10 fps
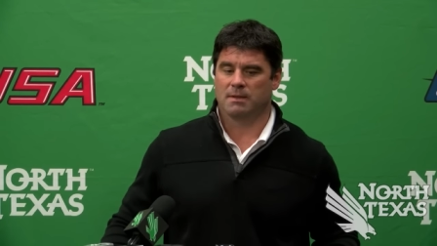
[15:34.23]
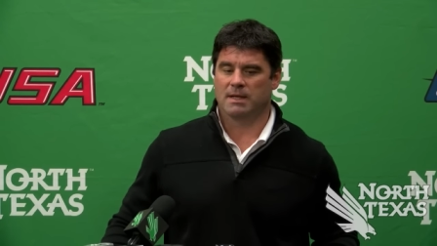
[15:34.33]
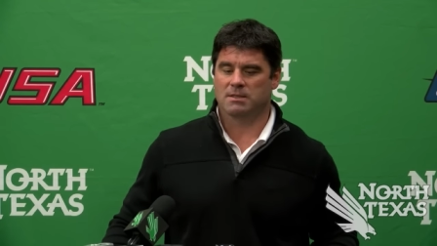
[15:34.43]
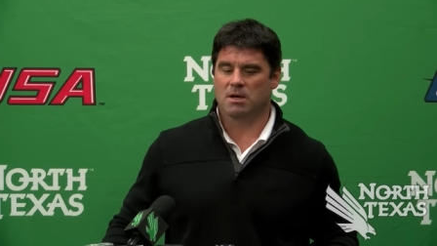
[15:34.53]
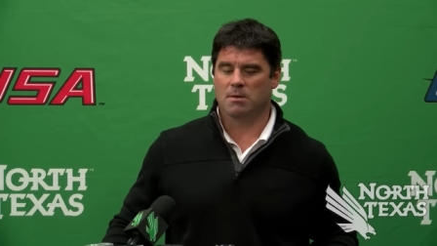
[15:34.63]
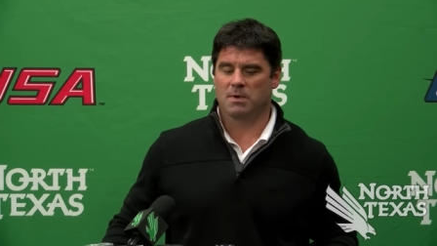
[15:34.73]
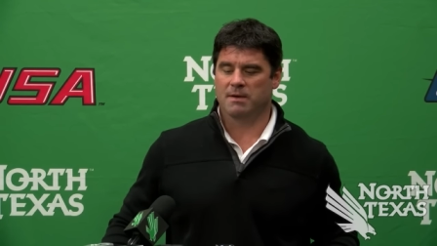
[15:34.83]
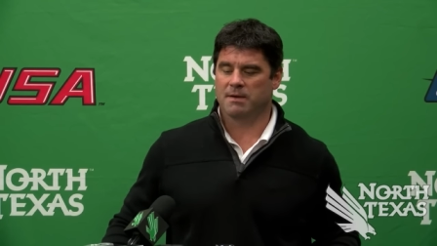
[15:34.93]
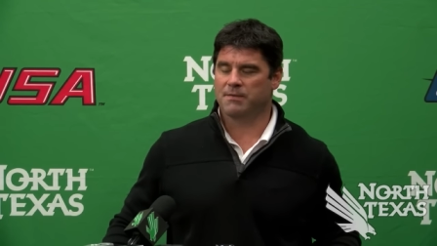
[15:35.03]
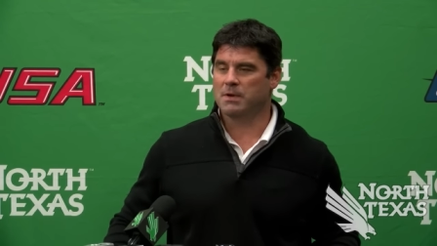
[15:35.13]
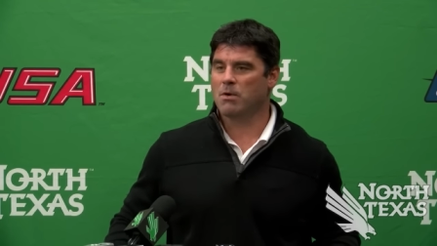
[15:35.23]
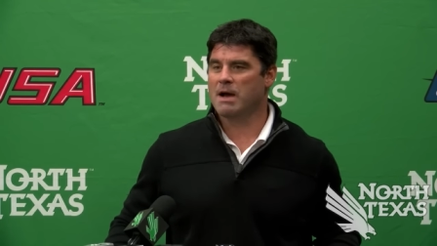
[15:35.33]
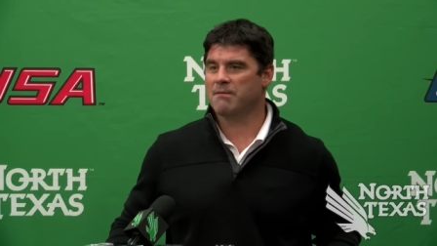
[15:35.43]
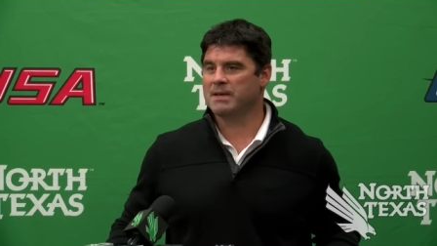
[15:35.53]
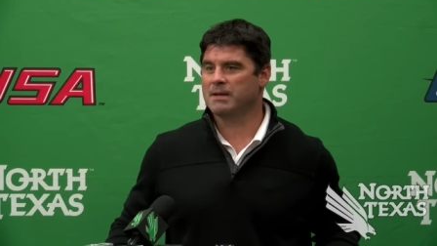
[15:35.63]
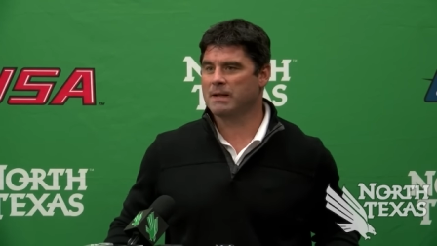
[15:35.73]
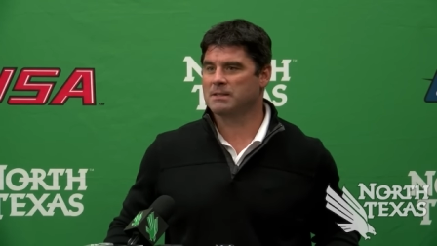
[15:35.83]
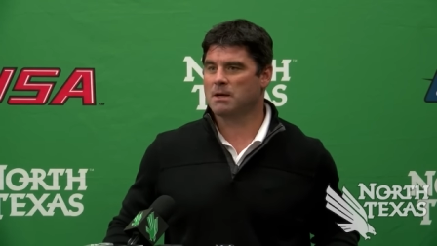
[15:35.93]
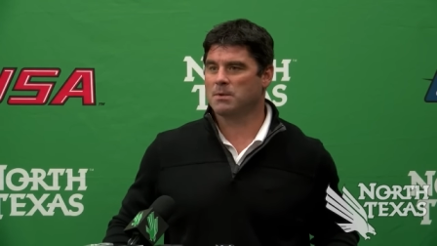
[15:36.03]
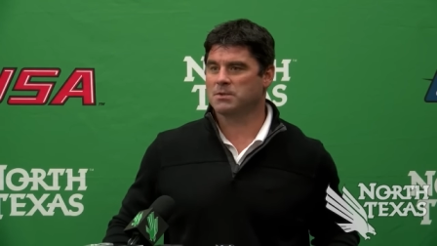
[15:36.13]
that's almost if you don't have ego,
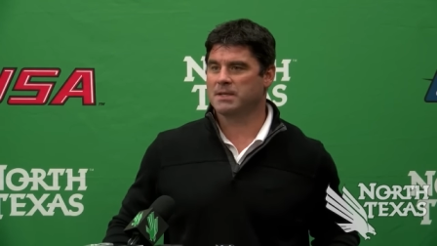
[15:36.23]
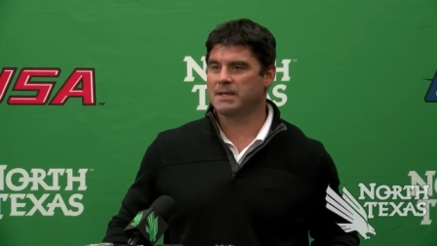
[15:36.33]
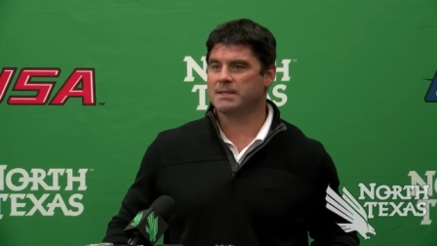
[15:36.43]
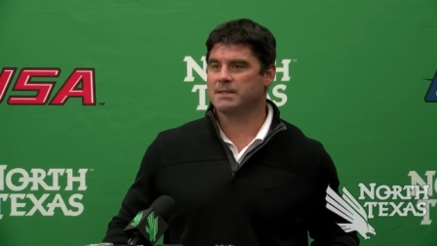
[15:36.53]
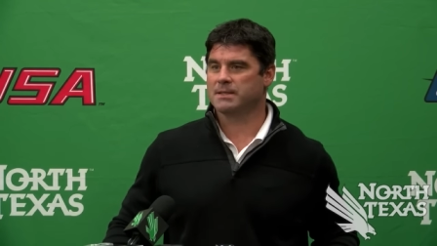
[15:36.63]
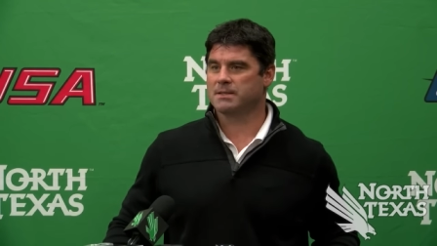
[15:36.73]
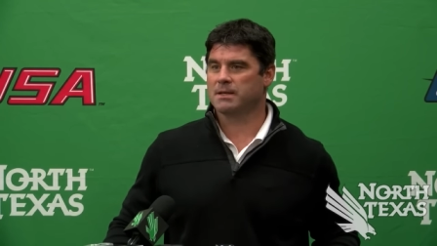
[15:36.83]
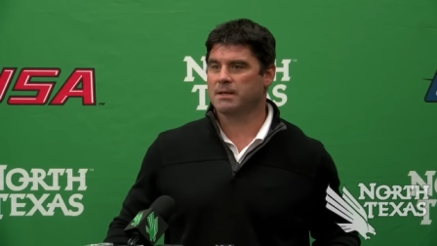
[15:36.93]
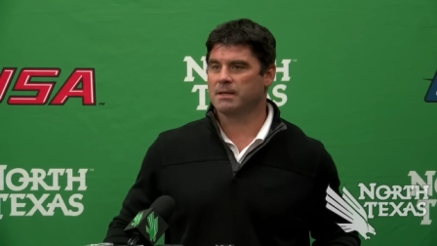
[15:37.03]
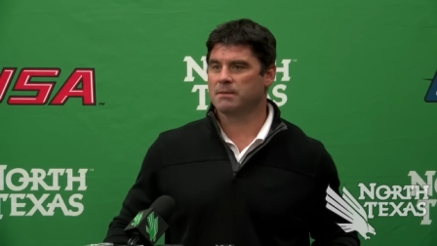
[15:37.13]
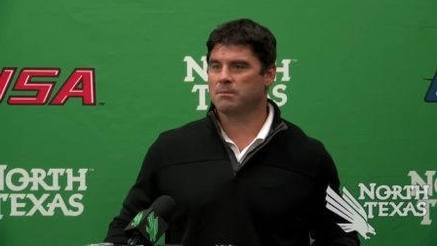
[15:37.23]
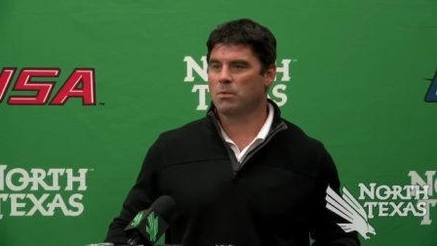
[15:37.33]
that's almost the easiest thing.